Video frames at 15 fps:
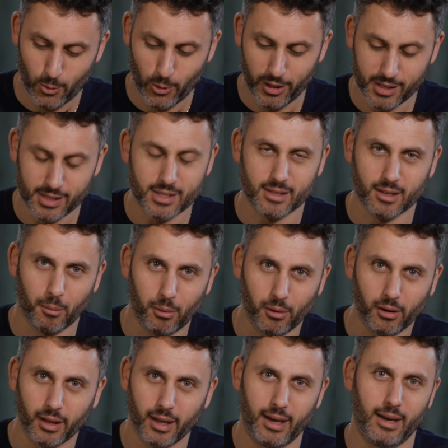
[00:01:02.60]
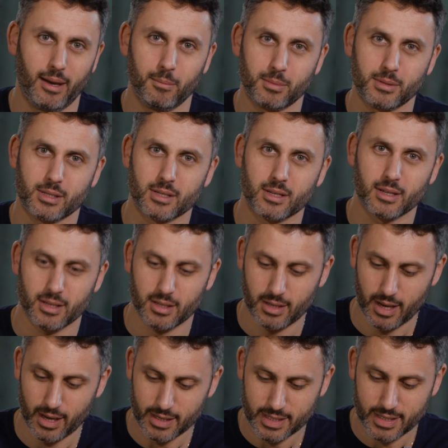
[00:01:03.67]
With its double-ellipse
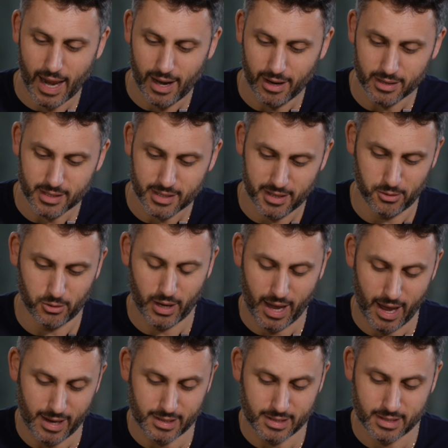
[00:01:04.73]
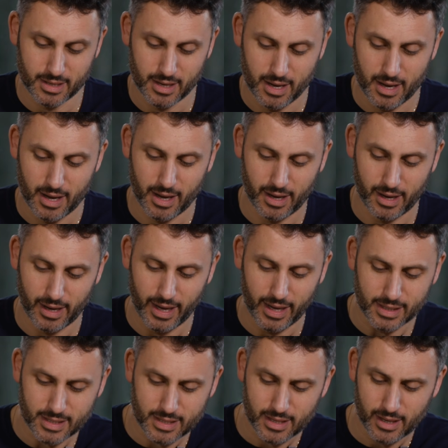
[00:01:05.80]
stainless steel case,
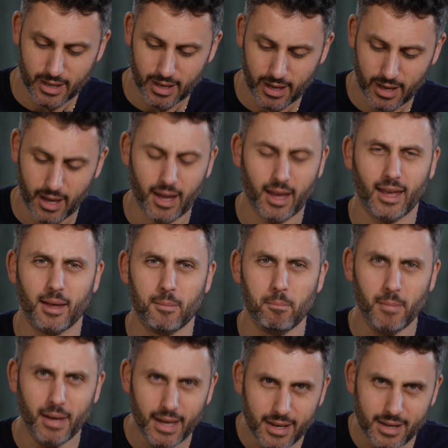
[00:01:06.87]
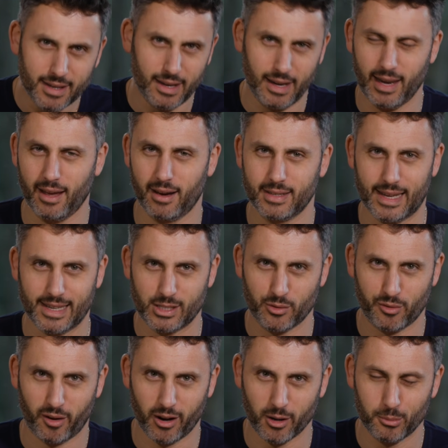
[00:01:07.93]
it's immediately
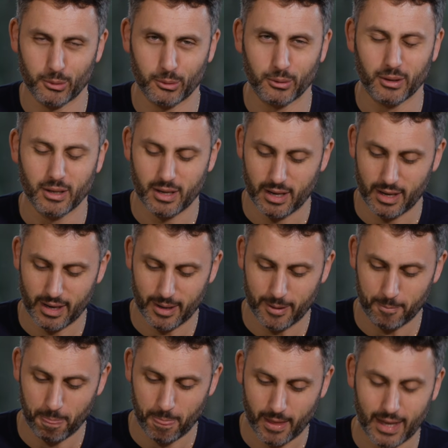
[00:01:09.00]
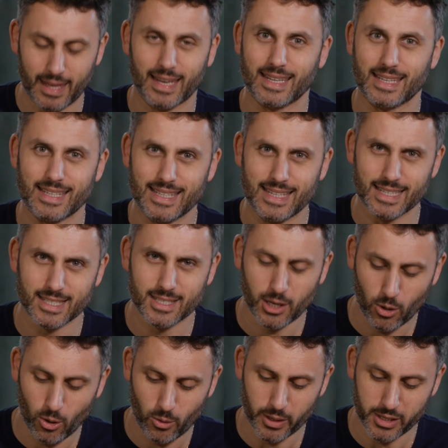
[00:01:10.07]
identifiable and
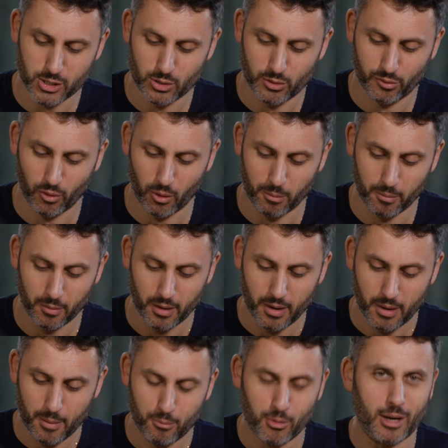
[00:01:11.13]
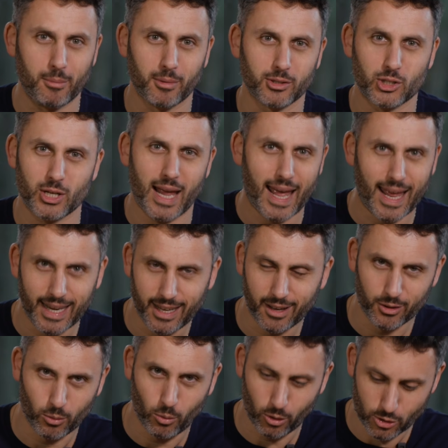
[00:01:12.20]
distinguished from pretty much any
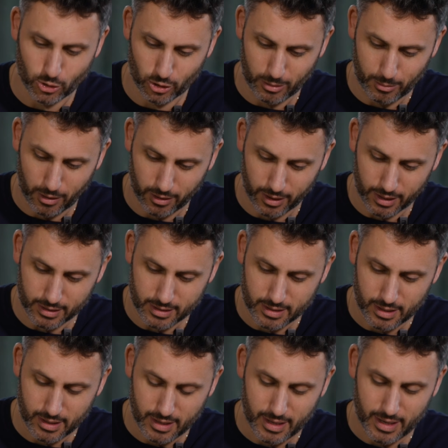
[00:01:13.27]
other watch on the market.